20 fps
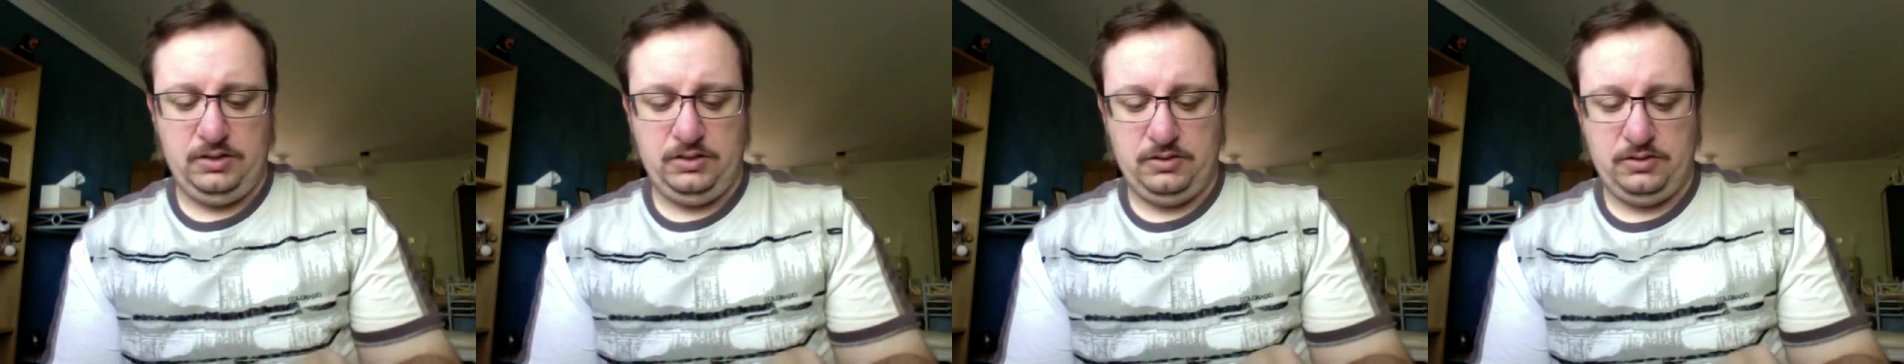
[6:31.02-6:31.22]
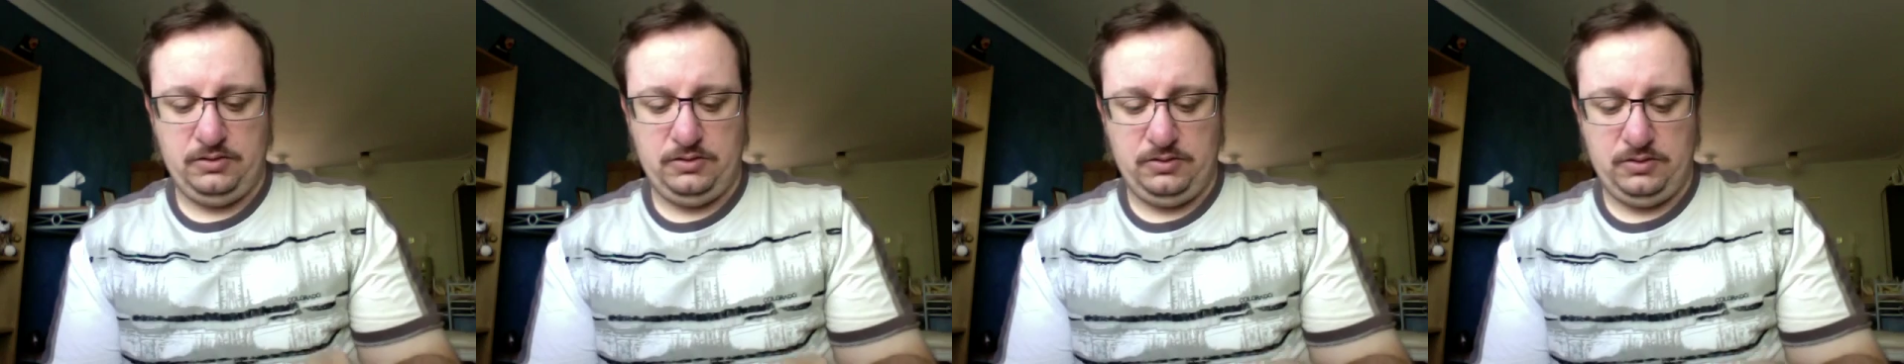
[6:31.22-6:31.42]

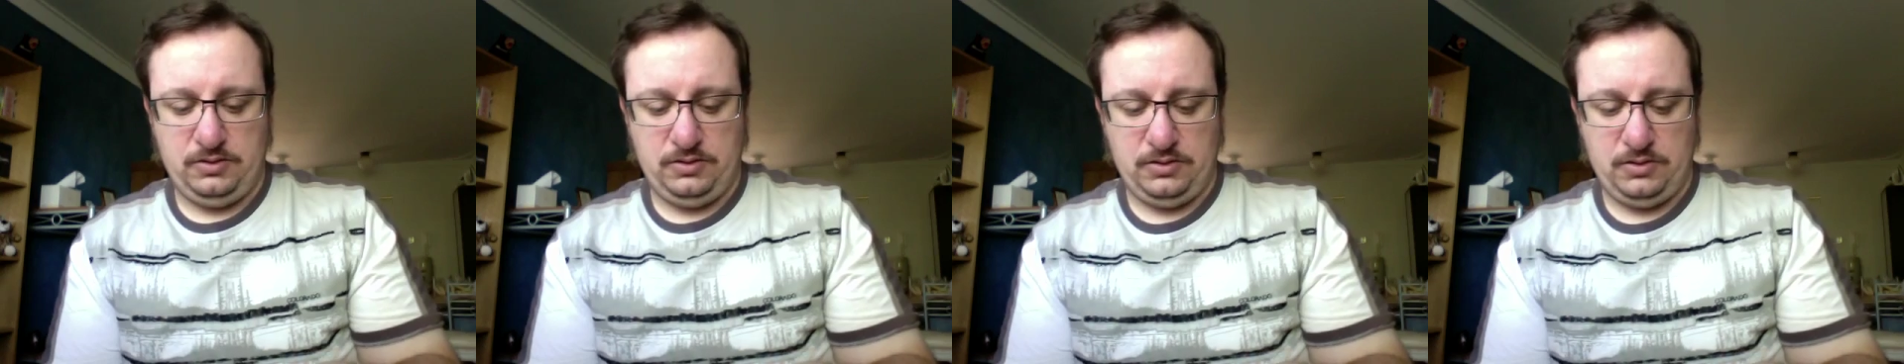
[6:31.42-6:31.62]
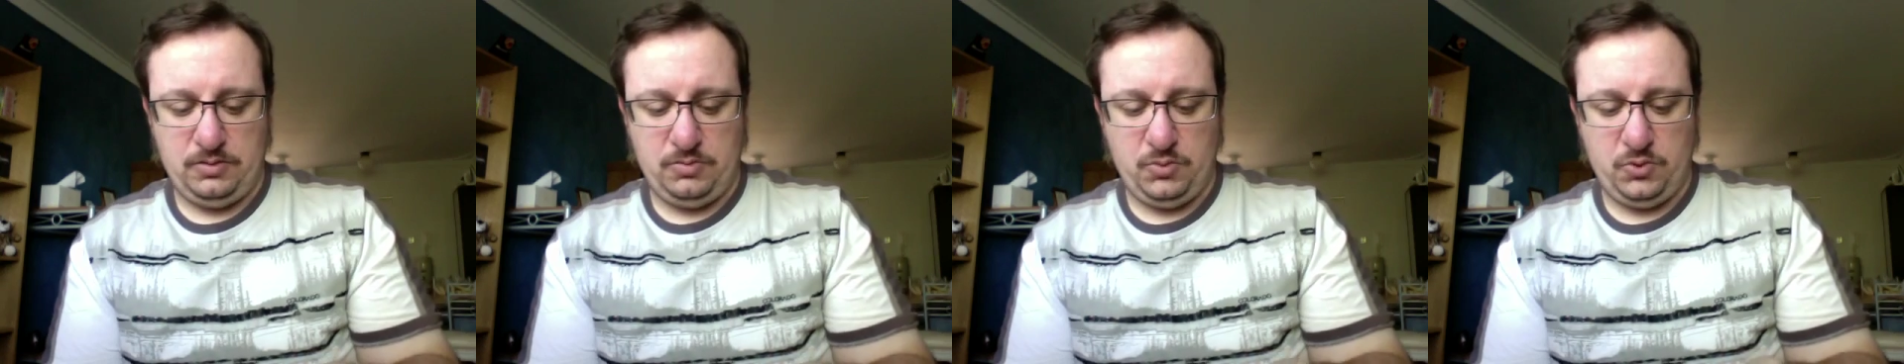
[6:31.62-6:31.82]
So
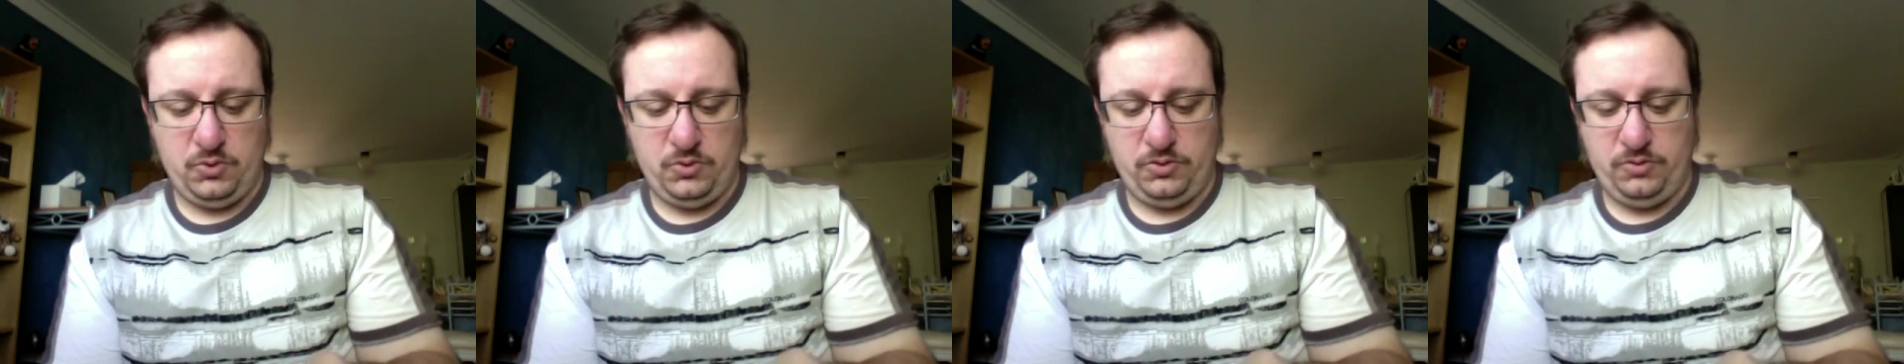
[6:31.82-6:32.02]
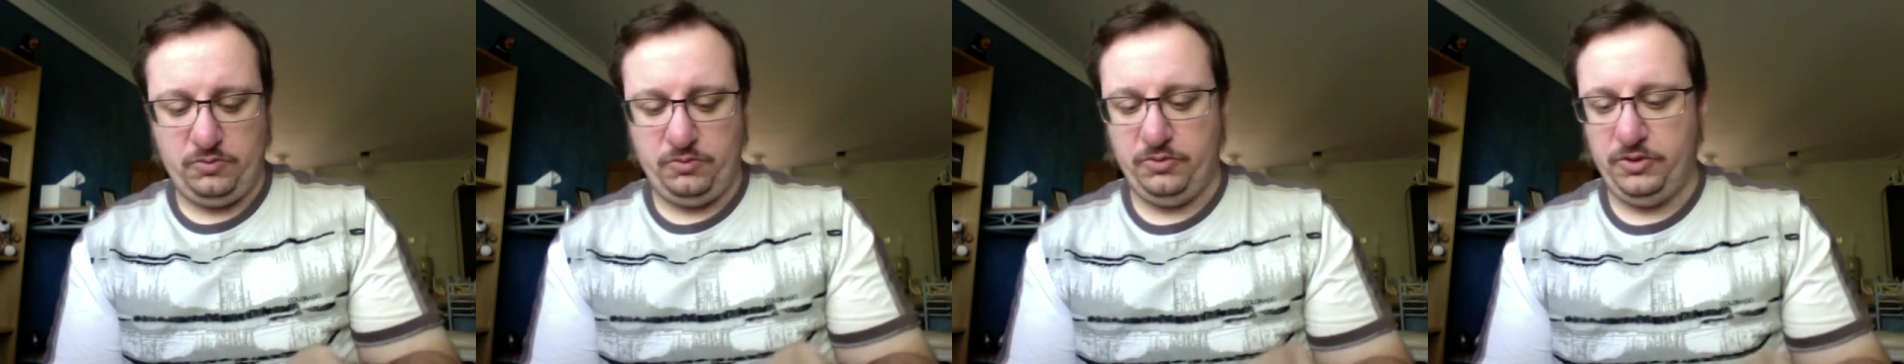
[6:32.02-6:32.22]
I
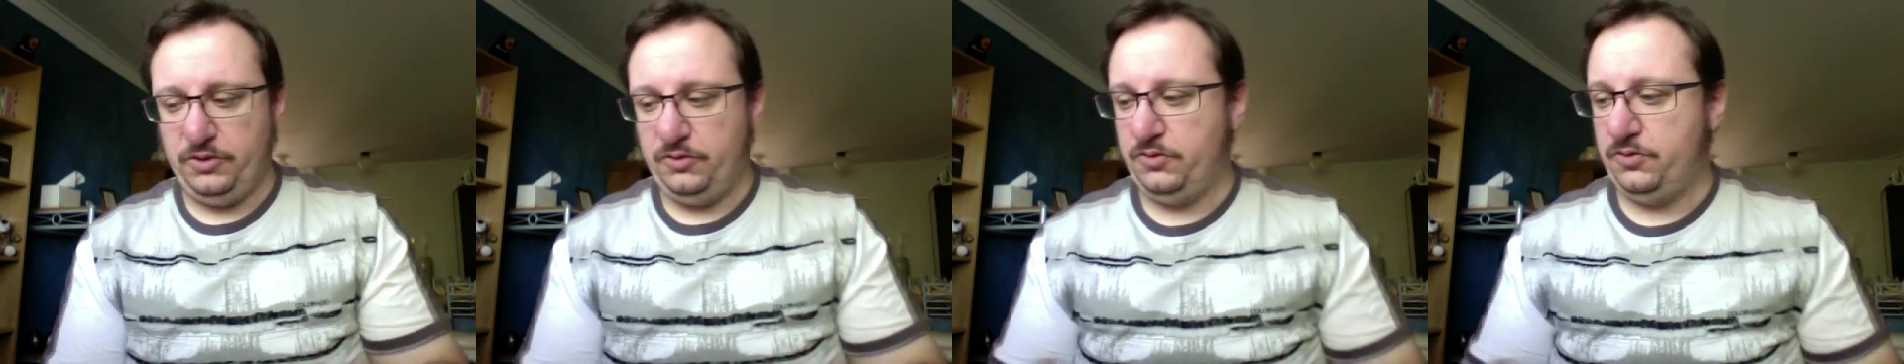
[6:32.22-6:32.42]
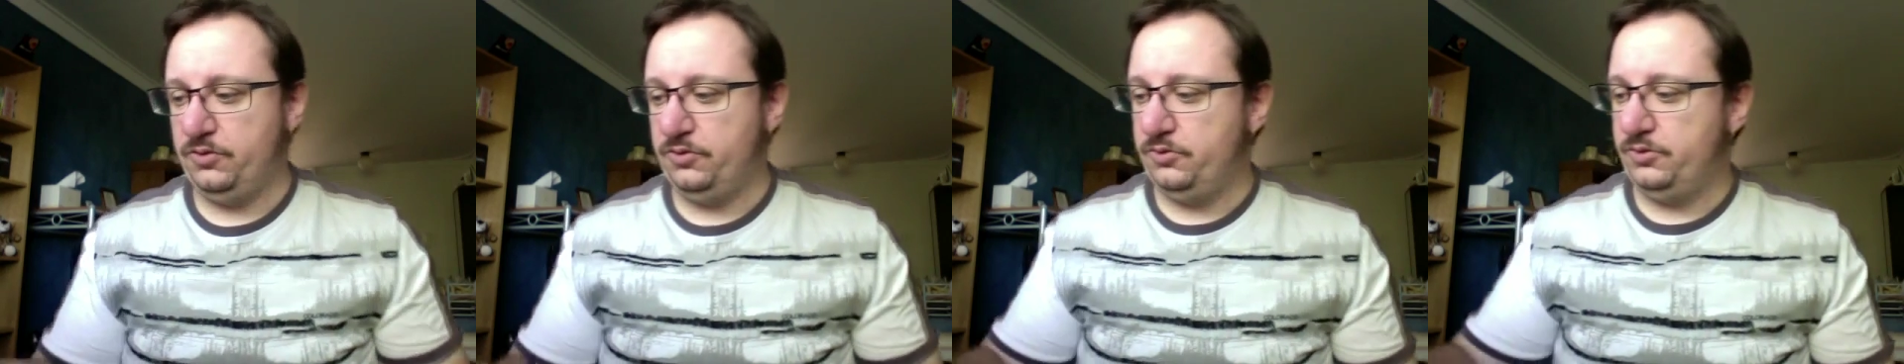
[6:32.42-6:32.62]
bought
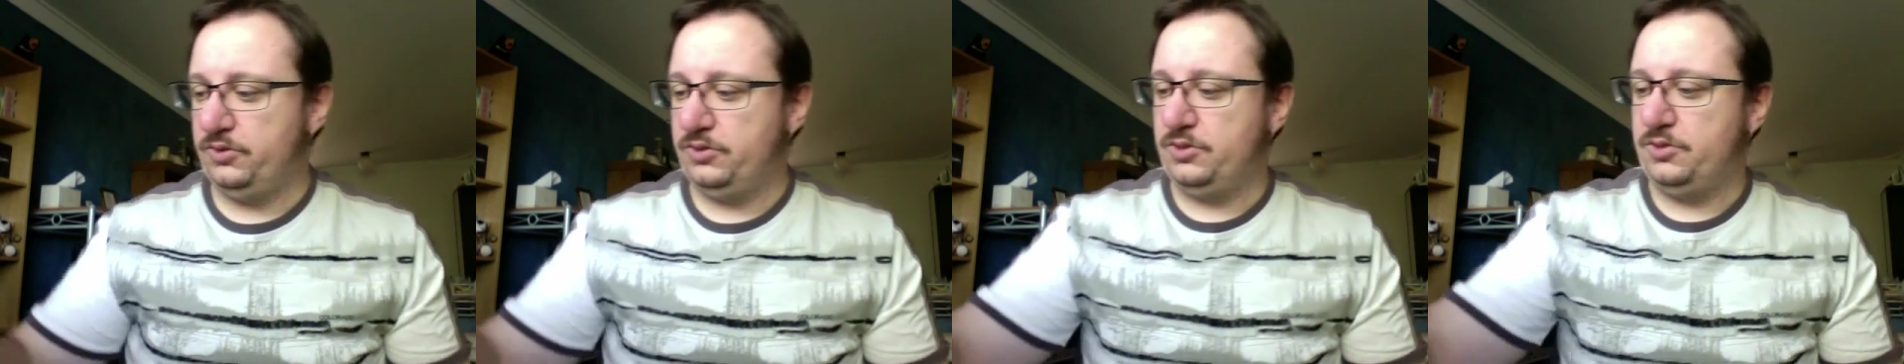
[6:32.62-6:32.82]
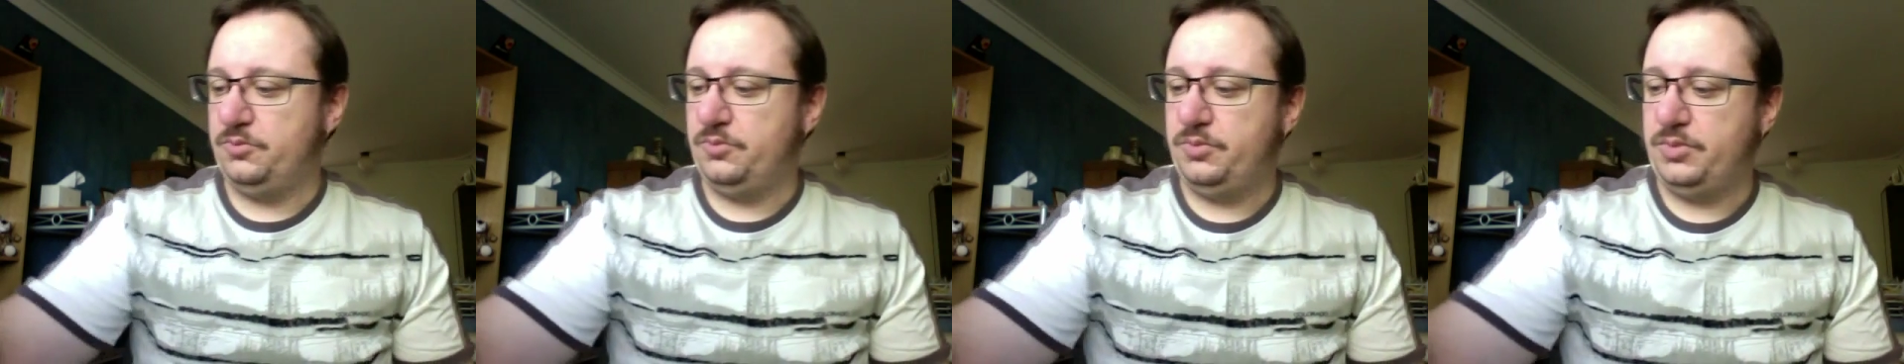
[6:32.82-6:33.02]

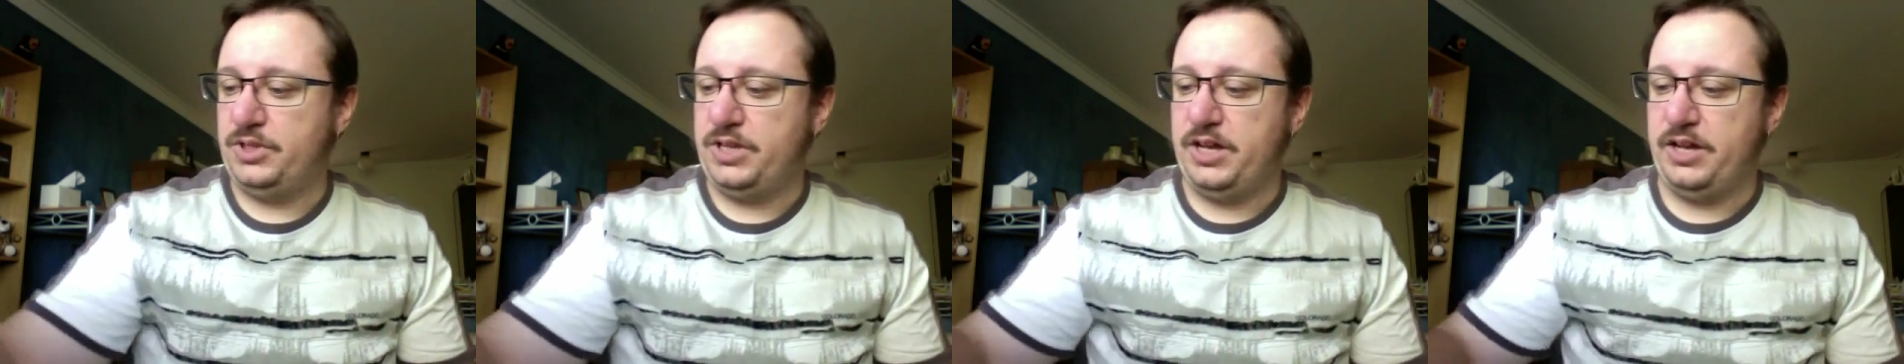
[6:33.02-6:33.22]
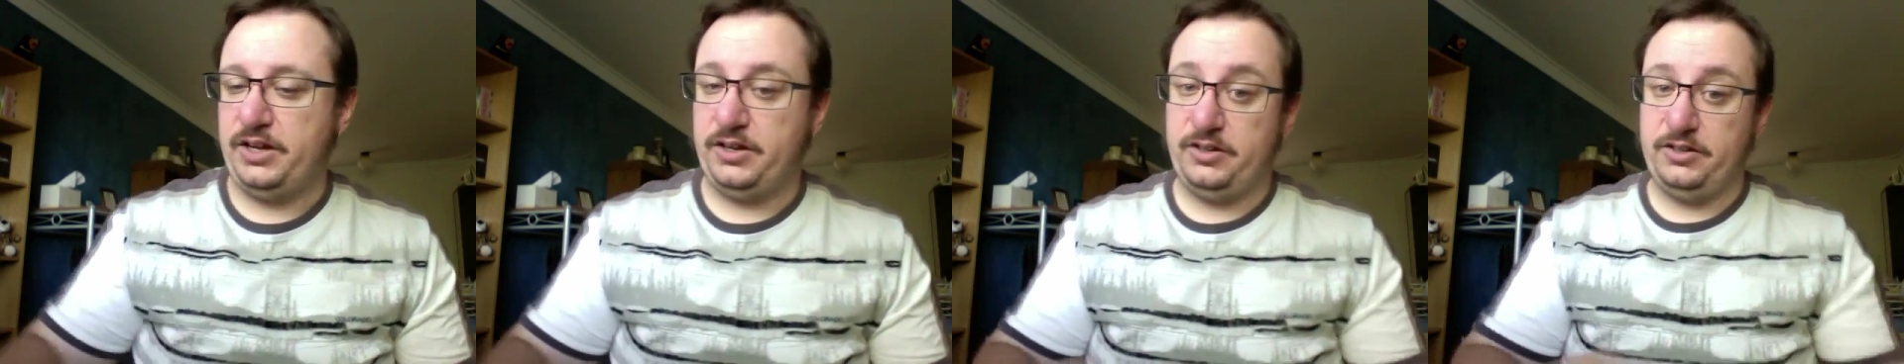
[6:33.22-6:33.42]
refills that
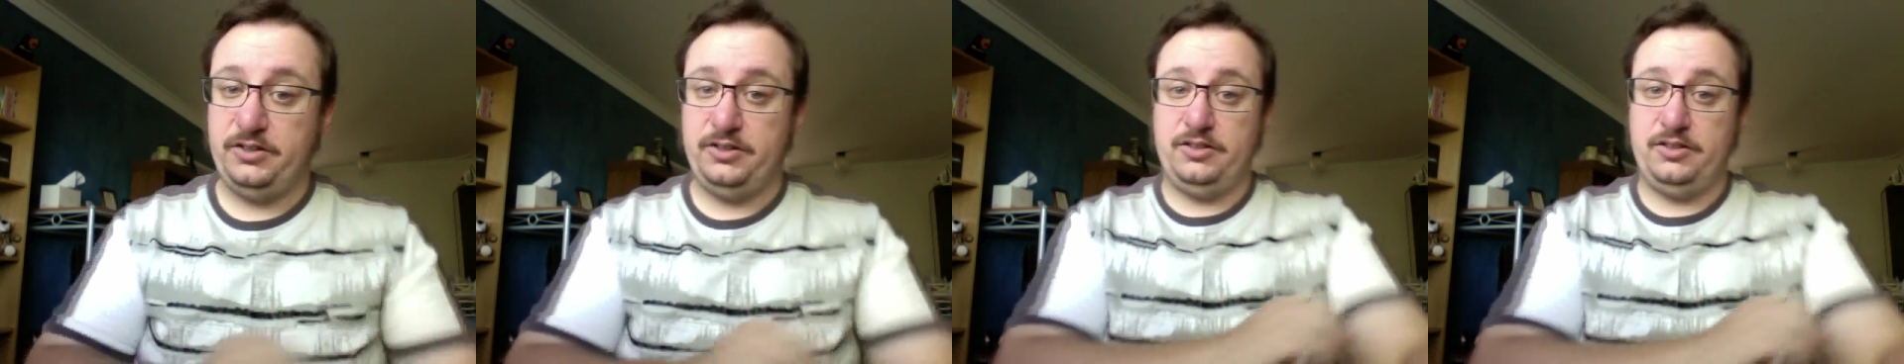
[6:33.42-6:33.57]
are black,